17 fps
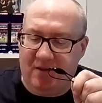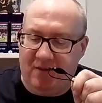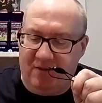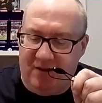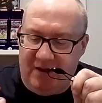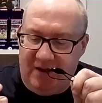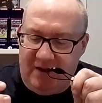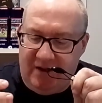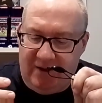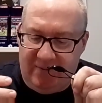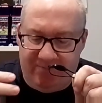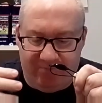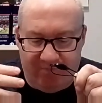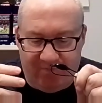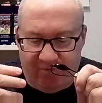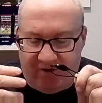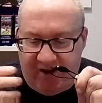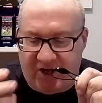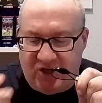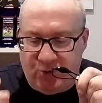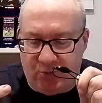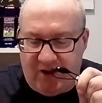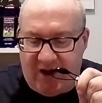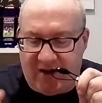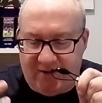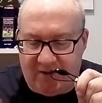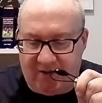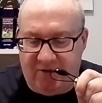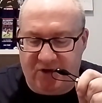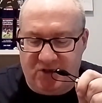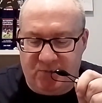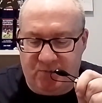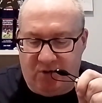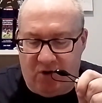the financial
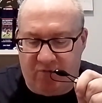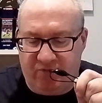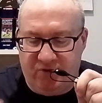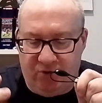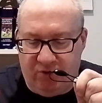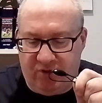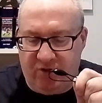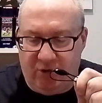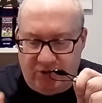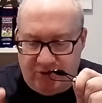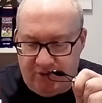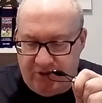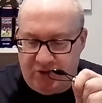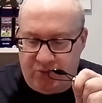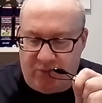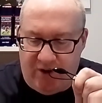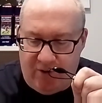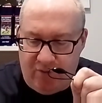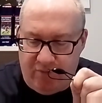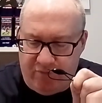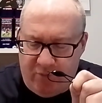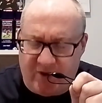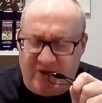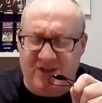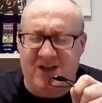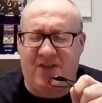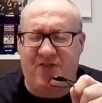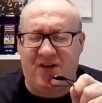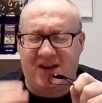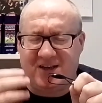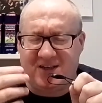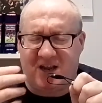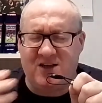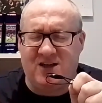cataclysm of 2012, which is, I
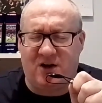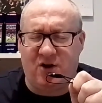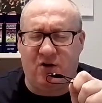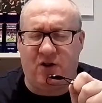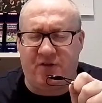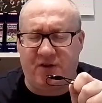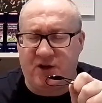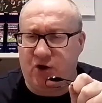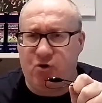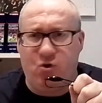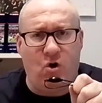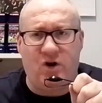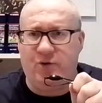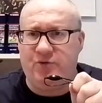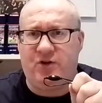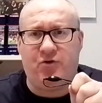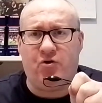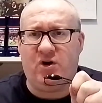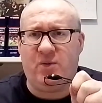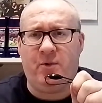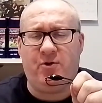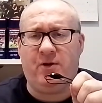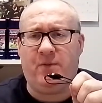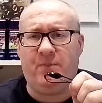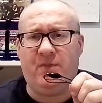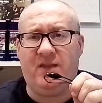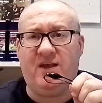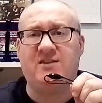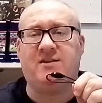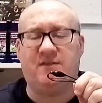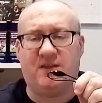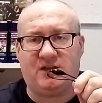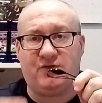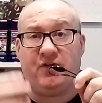think, is another thing they're not allowed to talk about it.
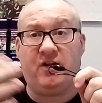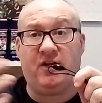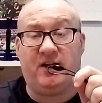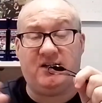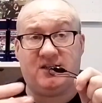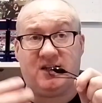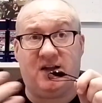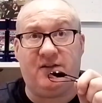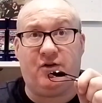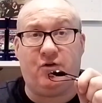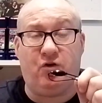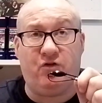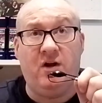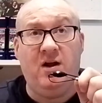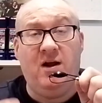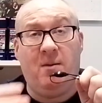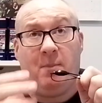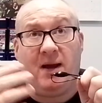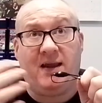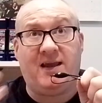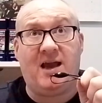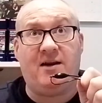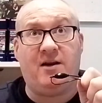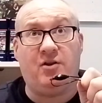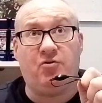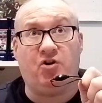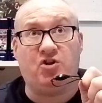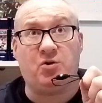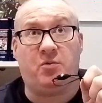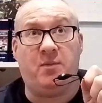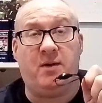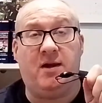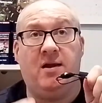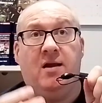This fella had started off by getting in touch
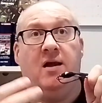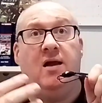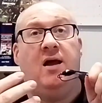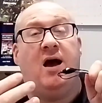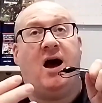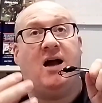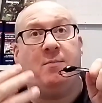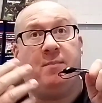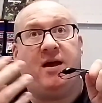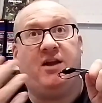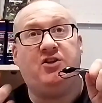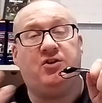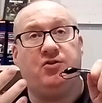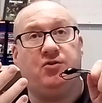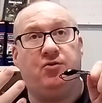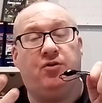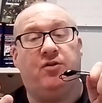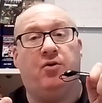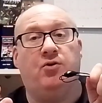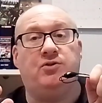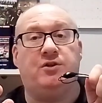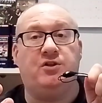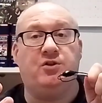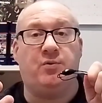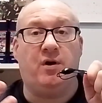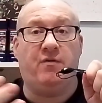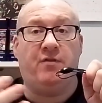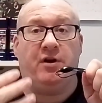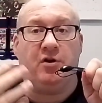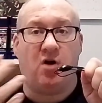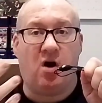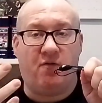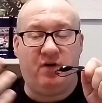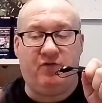with me. I'd mentioned 2012, the
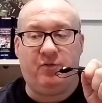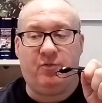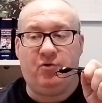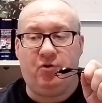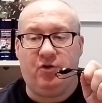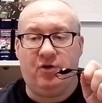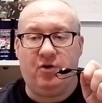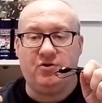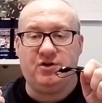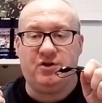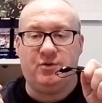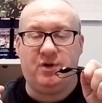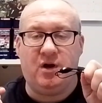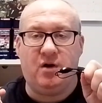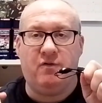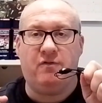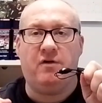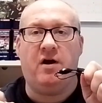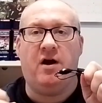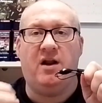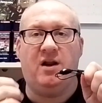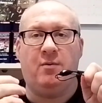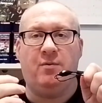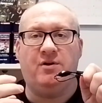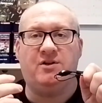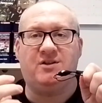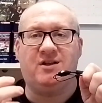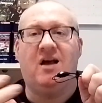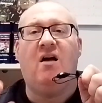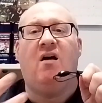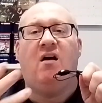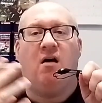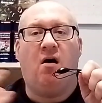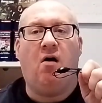recovery from 2012, and it was,
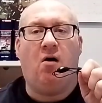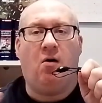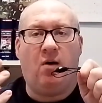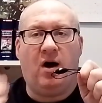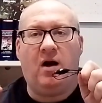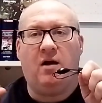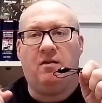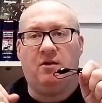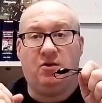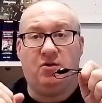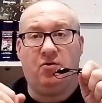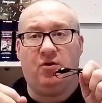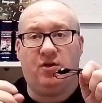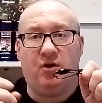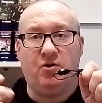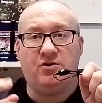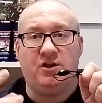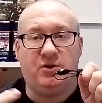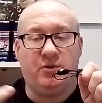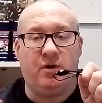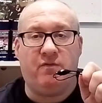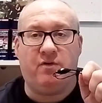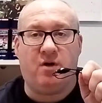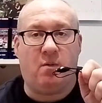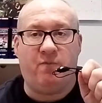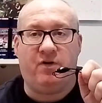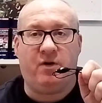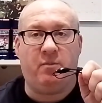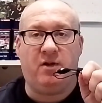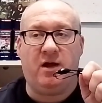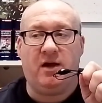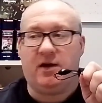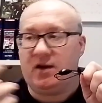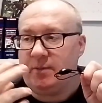the 2012 comfort
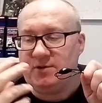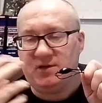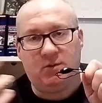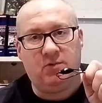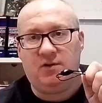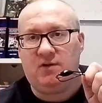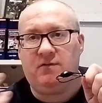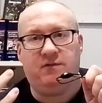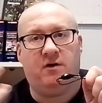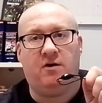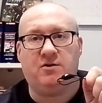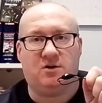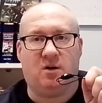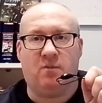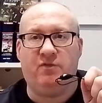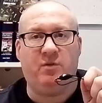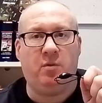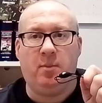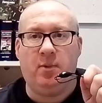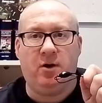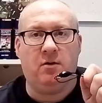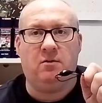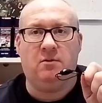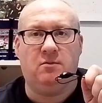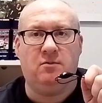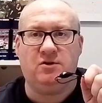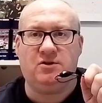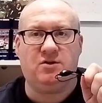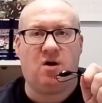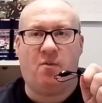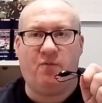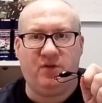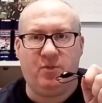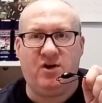blanket. I'm saying, what the fuck's comfortable about it? What's
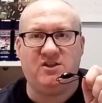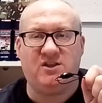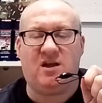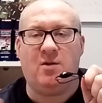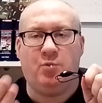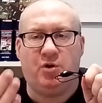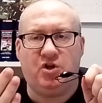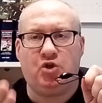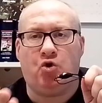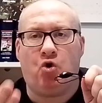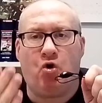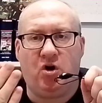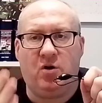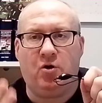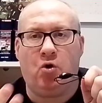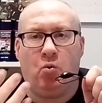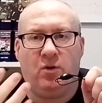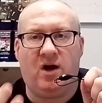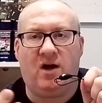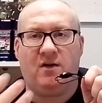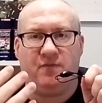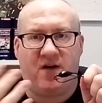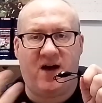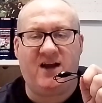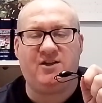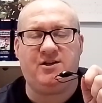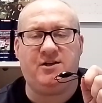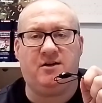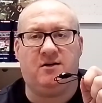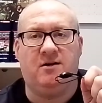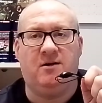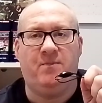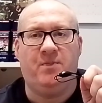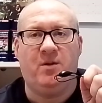comfortable? We're just talking about cold hard facts here.
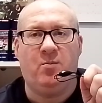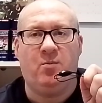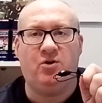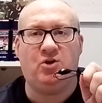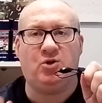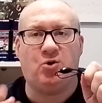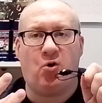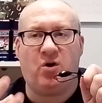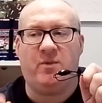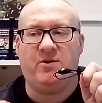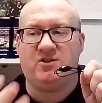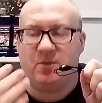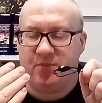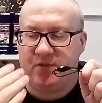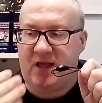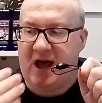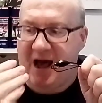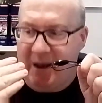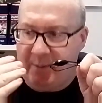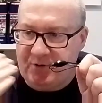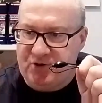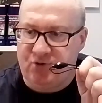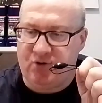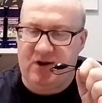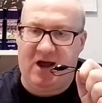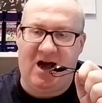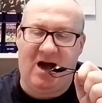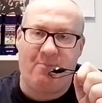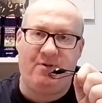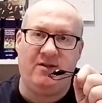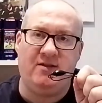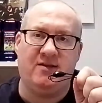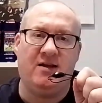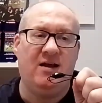We're just talking about something that absolutely
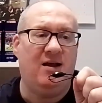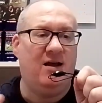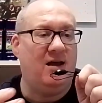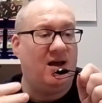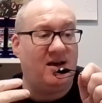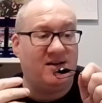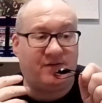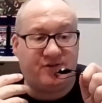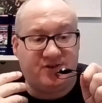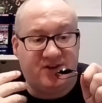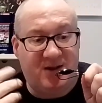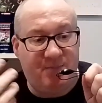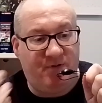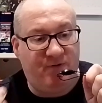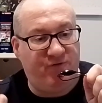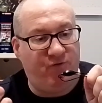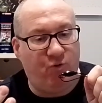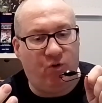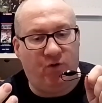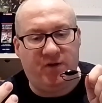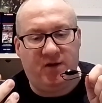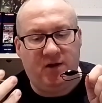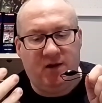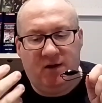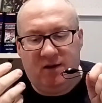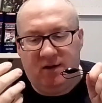happened. As I've said before, that